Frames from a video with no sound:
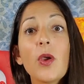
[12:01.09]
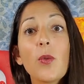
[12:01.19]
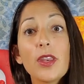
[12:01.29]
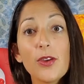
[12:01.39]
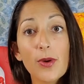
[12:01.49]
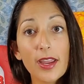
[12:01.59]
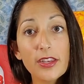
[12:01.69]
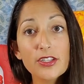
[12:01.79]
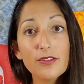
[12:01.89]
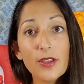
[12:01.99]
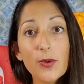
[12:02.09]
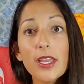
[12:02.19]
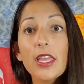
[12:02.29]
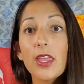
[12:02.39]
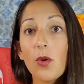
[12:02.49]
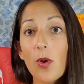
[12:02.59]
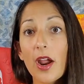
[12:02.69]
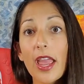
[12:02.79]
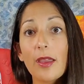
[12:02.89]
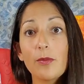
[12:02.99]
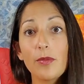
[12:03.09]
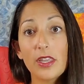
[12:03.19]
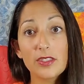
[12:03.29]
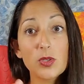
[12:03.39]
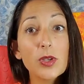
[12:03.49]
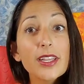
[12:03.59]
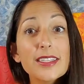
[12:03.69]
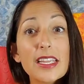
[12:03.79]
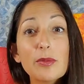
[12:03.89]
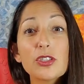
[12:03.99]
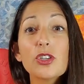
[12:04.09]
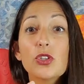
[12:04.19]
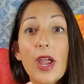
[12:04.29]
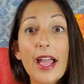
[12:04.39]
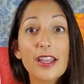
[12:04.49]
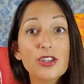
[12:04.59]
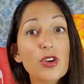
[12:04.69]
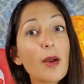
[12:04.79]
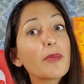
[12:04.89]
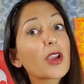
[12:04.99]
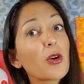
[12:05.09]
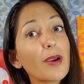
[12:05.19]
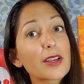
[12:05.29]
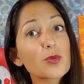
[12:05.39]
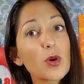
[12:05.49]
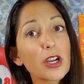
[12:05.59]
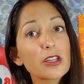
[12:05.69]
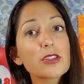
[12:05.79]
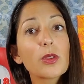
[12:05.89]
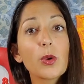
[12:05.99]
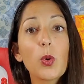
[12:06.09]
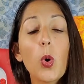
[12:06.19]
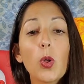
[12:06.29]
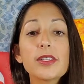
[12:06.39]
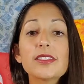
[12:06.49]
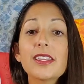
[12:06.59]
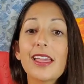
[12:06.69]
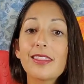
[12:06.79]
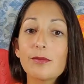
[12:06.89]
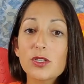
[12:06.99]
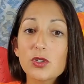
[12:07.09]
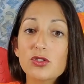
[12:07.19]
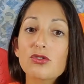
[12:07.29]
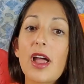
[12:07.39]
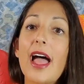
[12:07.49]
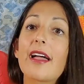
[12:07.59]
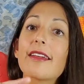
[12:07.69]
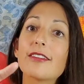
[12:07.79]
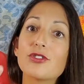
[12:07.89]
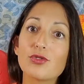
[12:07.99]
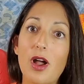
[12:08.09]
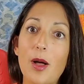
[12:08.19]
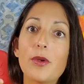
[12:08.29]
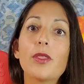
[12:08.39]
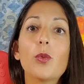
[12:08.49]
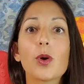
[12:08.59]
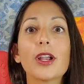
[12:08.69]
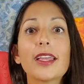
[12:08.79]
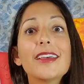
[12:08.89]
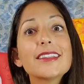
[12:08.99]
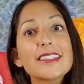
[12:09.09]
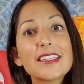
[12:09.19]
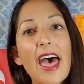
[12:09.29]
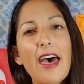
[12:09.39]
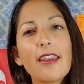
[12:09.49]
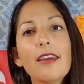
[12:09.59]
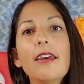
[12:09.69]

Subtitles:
When you are interviewing, the student is able to drag and drop the correct word. So the goal is to get them to drag and drop the word sad.